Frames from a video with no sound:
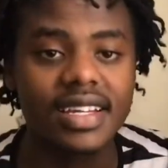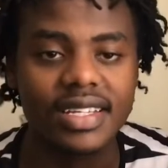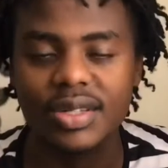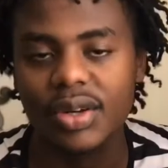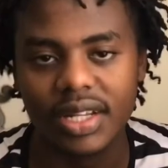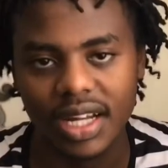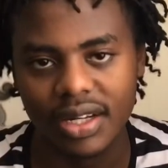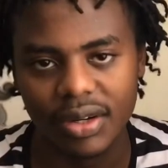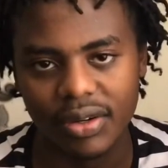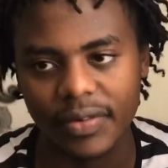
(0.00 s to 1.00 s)
It's not that
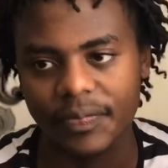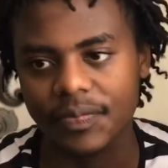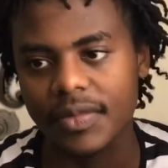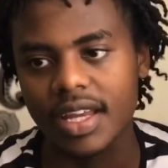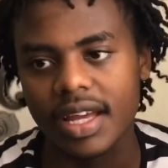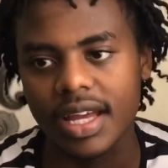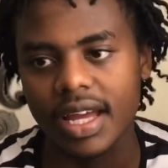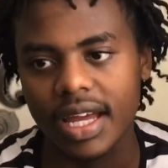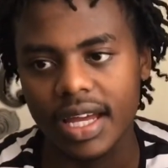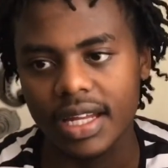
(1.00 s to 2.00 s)
long.
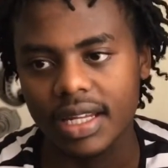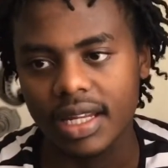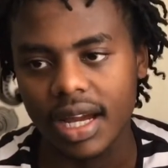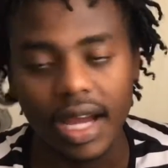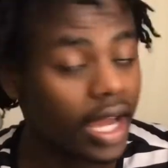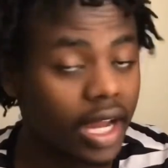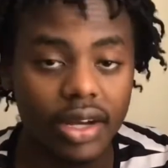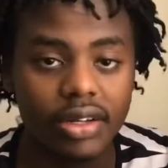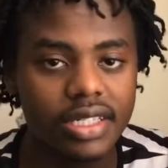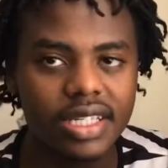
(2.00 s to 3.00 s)
And I had
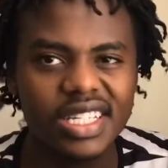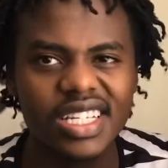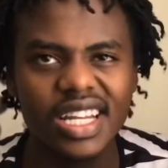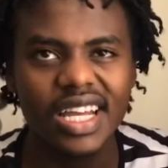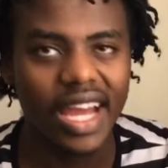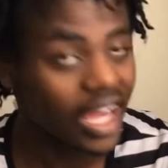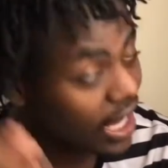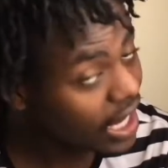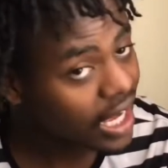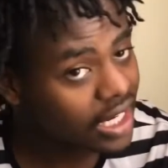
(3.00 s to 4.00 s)
not, initially
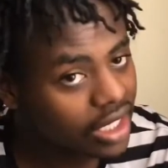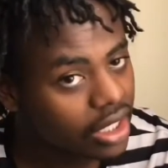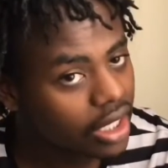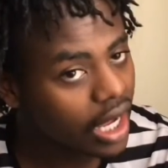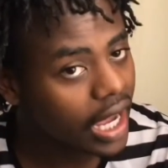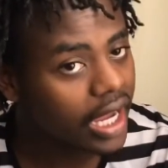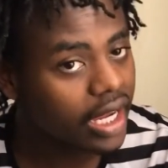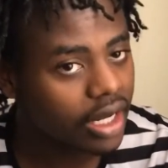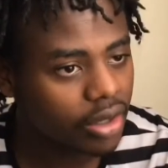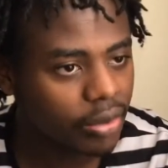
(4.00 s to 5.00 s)
I
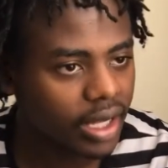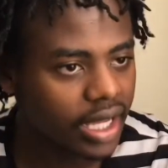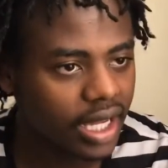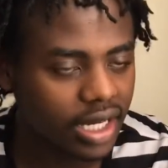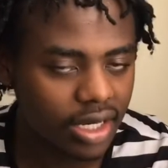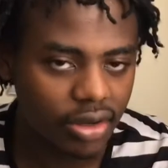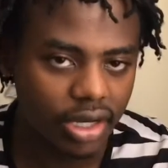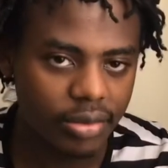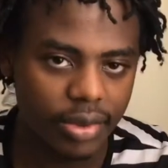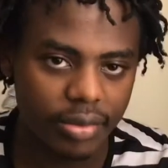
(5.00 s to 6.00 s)
grew my hair. Nilikuwa
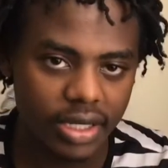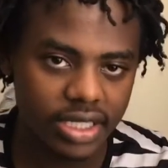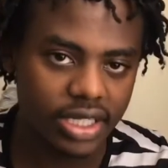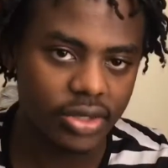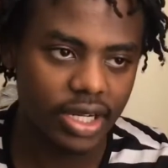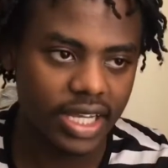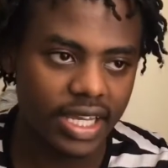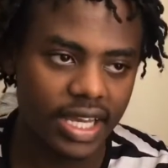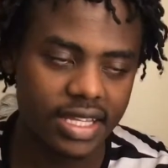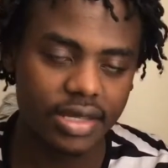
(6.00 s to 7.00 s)
nimemesha nywele
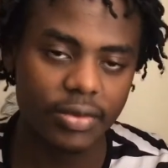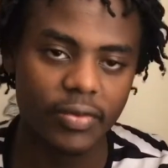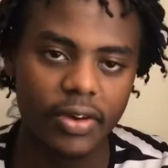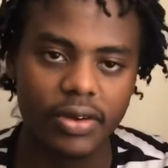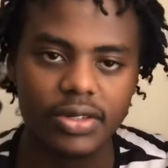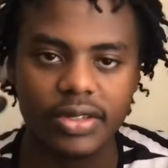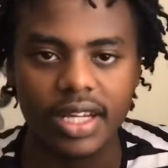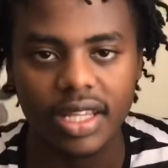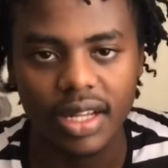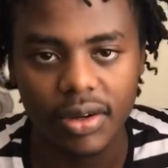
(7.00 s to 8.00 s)
kiasi before I went to get
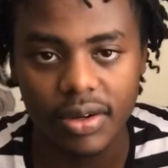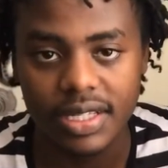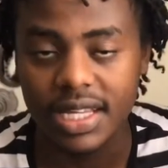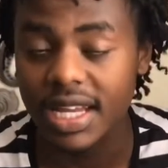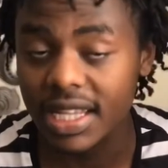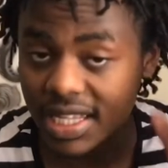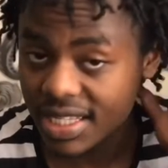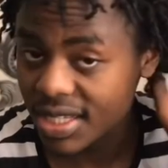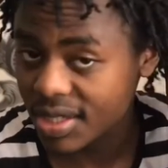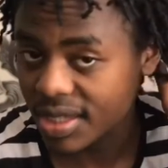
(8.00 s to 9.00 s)
the locks. And this is
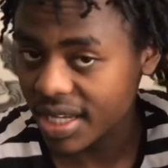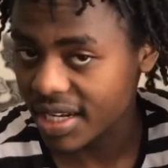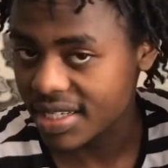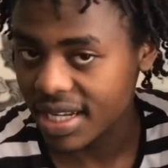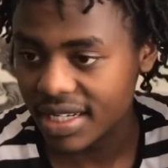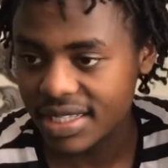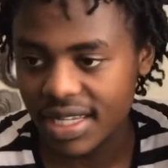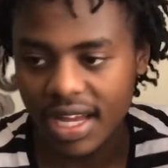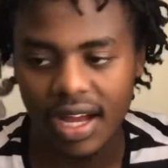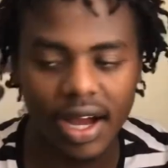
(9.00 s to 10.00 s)
the result
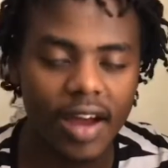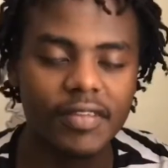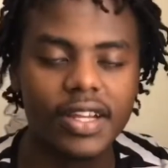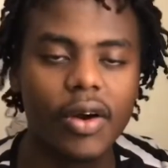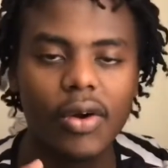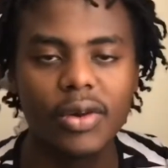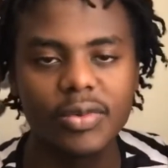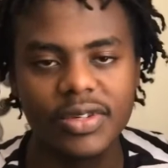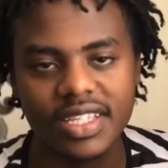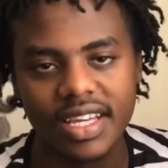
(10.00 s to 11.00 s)
after
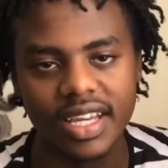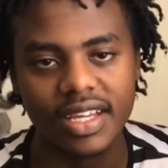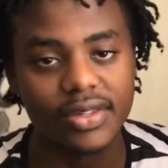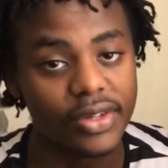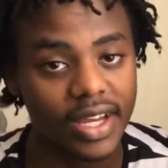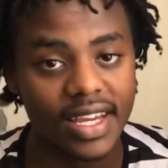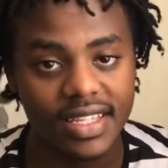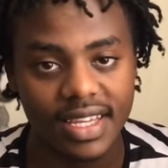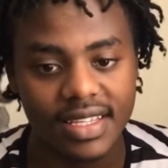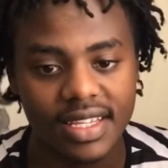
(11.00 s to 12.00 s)
almost a year. So you guys
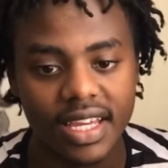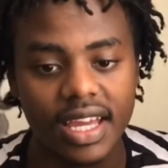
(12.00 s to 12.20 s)
can see.